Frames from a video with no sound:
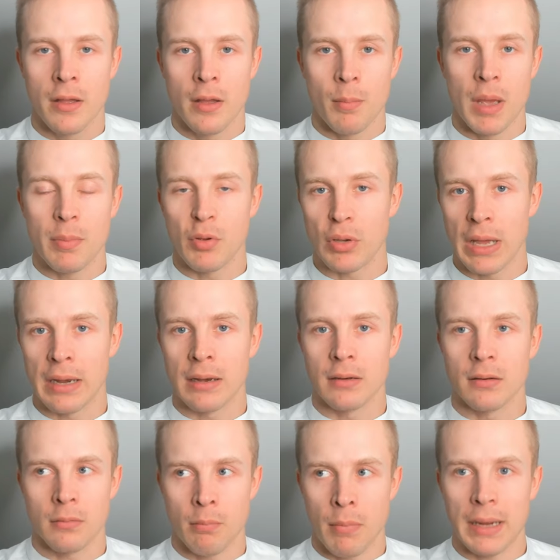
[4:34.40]
Maybe you
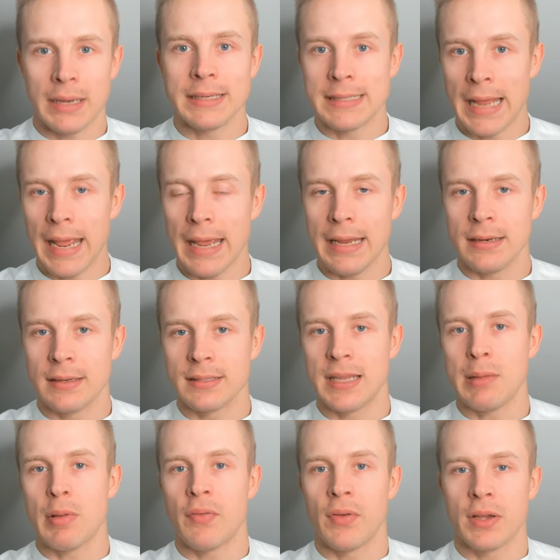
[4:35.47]
can maintain the
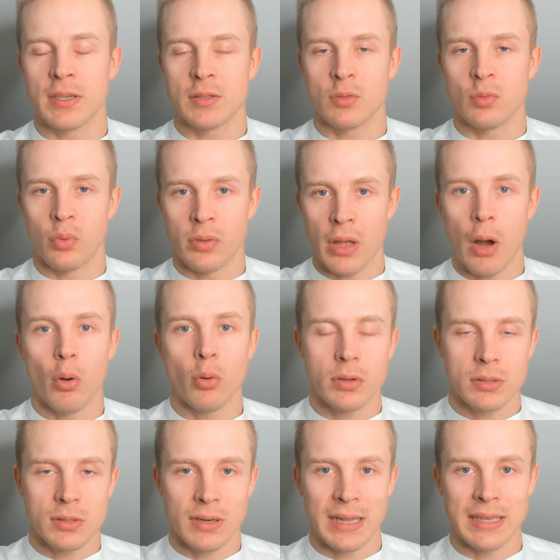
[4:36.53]
same effects
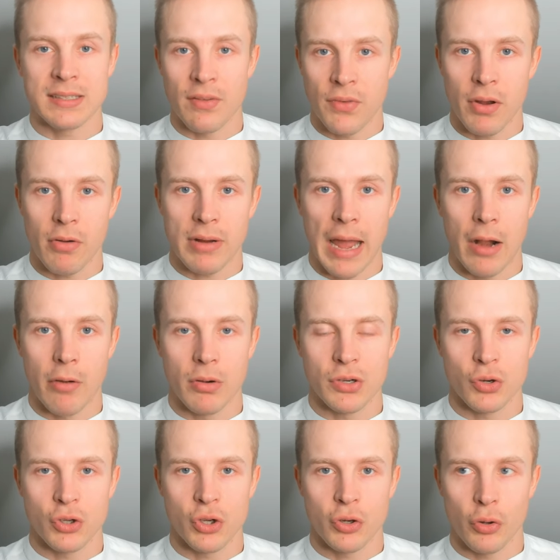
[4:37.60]
without severe calorie
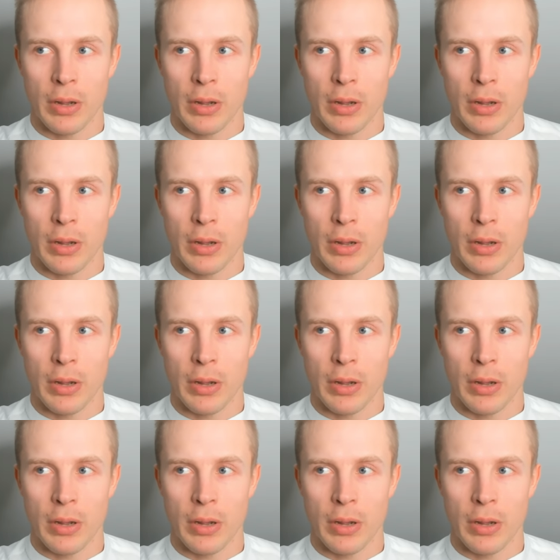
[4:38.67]
restriction.